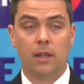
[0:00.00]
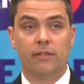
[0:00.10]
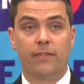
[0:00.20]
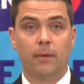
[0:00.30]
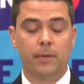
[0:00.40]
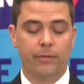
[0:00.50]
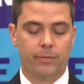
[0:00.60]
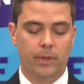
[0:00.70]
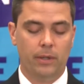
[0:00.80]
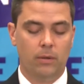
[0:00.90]
The family of
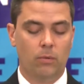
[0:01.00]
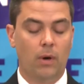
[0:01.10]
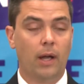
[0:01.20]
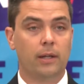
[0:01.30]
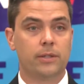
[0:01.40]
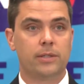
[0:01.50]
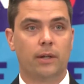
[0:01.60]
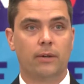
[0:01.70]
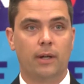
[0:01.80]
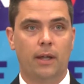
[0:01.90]
three, Ryan,
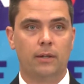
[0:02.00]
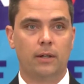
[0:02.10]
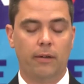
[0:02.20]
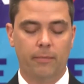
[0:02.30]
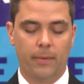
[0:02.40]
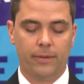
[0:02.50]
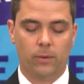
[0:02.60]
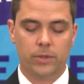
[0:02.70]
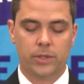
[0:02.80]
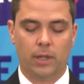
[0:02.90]
Sarah, and their
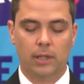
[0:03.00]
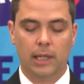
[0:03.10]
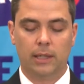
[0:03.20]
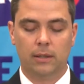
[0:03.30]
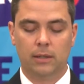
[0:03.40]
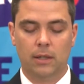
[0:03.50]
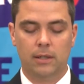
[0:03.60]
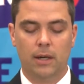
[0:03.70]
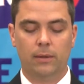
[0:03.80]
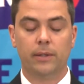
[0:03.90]
11-month-old son, Lincoln,
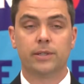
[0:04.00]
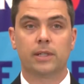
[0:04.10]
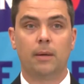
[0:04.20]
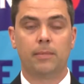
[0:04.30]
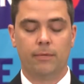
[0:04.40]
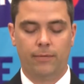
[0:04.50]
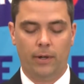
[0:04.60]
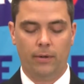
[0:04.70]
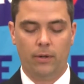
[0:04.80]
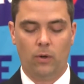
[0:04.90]
narrowly escaped the
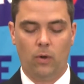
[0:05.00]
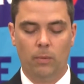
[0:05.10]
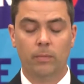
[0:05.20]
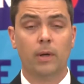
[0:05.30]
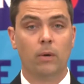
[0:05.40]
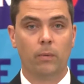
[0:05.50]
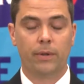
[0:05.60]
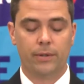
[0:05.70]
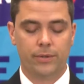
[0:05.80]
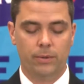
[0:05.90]
fire in their home
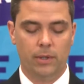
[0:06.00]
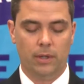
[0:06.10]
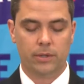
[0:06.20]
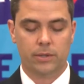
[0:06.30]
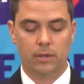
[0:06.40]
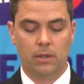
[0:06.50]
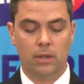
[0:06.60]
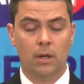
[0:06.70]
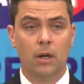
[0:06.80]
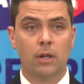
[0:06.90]
with their two dogs.
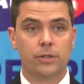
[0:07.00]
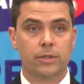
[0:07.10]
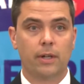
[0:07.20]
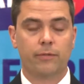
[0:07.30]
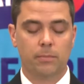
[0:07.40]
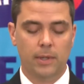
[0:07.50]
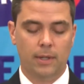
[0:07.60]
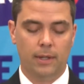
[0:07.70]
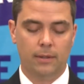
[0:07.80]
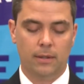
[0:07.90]
Just after
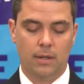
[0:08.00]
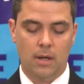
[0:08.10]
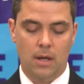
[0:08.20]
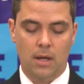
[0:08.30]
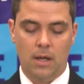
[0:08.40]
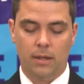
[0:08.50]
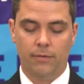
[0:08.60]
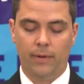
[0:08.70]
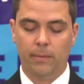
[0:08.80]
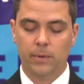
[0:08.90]
midnight,
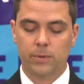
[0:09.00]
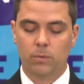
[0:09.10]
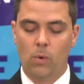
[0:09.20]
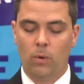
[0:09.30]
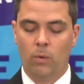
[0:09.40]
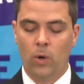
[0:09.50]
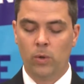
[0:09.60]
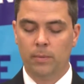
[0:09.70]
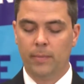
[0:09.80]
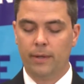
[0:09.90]
the family was
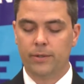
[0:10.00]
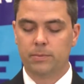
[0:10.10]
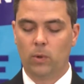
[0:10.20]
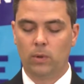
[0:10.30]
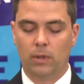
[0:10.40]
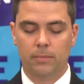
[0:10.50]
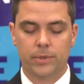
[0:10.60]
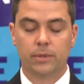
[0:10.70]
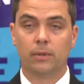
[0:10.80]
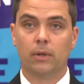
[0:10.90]
woken by their smoke
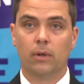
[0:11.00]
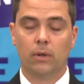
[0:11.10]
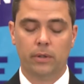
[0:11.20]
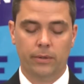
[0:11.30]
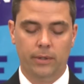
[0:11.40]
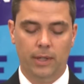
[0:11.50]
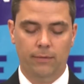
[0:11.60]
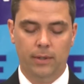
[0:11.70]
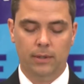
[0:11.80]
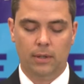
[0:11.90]
alarms. Earlier in the
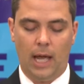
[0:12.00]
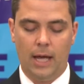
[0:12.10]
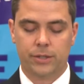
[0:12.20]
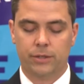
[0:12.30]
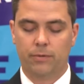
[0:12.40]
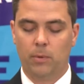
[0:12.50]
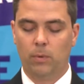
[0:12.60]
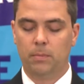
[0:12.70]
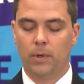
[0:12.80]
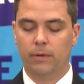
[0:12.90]
evening, ashes from the
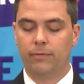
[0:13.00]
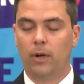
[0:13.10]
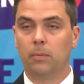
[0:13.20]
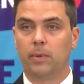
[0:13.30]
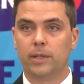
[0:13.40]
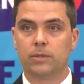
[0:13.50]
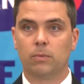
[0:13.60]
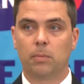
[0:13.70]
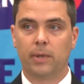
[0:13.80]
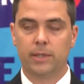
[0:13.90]
wood-burning fireplace
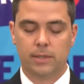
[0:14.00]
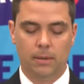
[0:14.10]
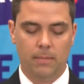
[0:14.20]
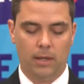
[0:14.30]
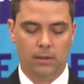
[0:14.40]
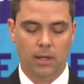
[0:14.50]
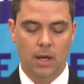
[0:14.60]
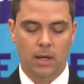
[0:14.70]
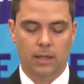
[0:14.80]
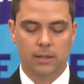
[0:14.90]
were placed in a metal
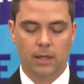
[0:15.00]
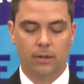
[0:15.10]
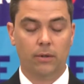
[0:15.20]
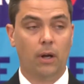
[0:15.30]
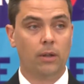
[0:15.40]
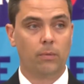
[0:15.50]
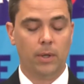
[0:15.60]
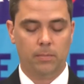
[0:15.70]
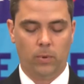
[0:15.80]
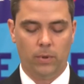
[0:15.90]
container on the
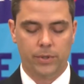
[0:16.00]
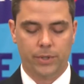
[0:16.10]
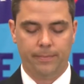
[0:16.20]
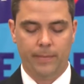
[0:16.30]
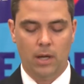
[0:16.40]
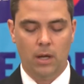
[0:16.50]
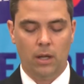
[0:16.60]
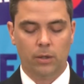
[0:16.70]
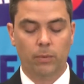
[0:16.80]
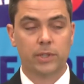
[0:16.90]
rear porch.
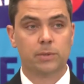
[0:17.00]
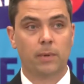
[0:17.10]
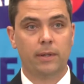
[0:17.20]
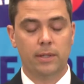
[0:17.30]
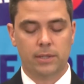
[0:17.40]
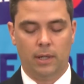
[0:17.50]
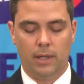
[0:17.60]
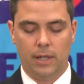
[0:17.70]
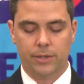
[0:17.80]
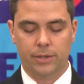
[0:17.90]
The wind spread these hot
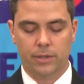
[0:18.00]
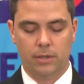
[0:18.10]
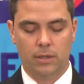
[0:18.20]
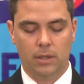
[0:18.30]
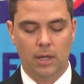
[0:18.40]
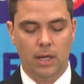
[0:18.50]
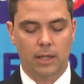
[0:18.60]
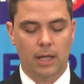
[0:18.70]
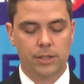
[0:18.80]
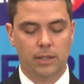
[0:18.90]
ashes,
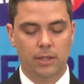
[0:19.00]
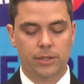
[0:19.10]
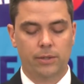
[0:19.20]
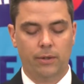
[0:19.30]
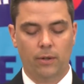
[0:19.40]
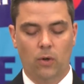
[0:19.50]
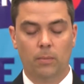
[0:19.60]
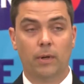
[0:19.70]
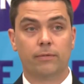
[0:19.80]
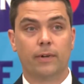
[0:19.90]
catching the exterior of the
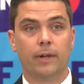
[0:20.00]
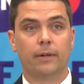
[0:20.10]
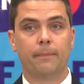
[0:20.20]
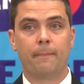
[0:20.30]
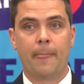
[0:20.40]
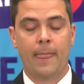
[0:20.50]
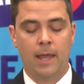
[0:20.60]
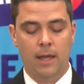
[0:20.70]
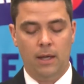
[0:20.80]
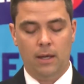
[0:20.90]
home on fire.
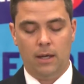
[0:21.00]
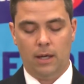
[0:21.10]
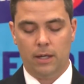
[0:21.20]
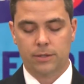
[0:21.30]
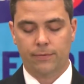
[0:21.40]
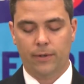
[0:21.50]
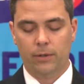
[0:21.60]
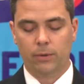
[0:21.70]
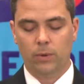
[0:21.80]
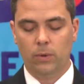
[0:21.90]
As the
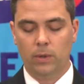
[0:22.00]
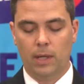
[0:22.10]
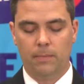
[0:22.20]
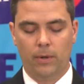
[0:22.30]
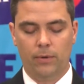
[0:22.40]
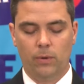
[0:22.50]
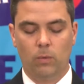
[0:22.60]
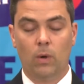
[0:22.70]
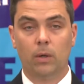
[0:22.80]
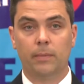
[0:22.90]
fire grew, it burned through the
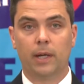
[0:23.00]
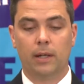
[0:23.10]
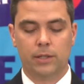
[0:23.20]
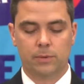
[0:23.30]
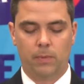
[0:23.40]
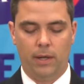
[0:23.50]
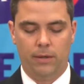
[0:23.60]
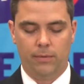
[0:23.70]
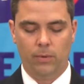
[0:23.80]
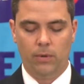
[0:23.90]
wall and began to spread
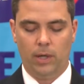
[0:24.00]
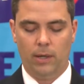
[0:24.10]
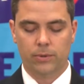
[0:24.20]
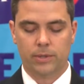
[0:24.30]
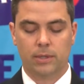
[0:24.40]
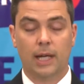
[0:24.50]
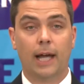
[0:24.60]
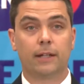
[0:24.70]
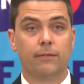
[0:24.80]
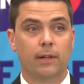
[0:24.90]
through the house,
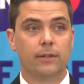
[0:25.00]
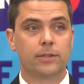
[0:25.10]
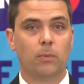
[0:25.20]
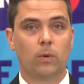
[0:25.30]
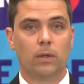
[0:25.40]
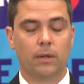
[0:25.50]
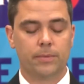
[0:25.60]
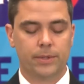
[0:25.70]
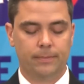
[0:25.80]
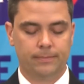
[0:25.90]
activating the smoke
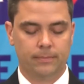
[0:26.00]
alarms.